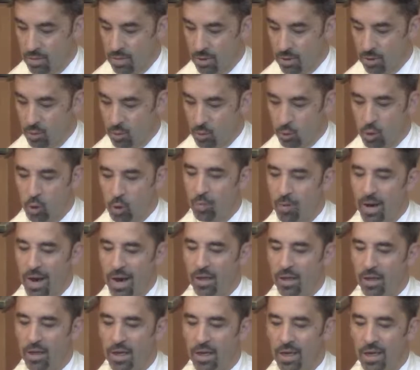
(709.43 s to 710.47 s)

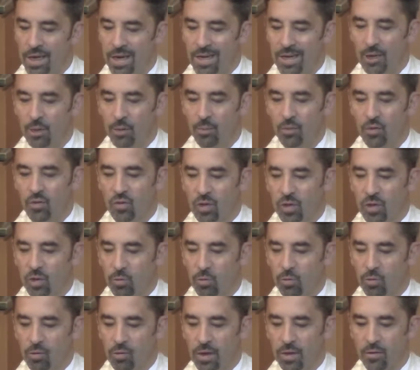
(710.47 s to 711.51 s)
Neutrality helps the
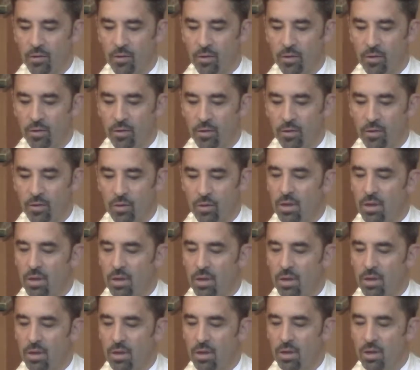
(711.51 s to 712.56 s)
oppressor,
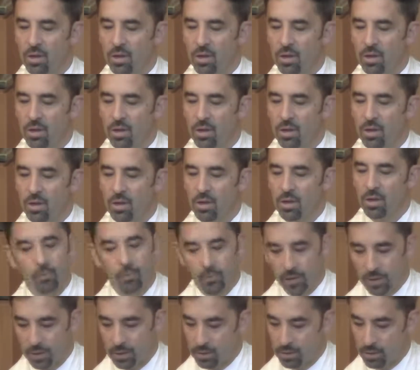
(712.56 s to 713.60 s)
never the
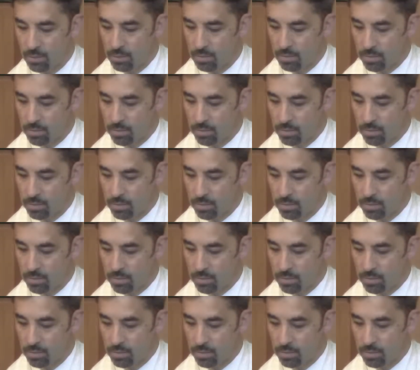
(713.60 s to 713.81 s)
victim.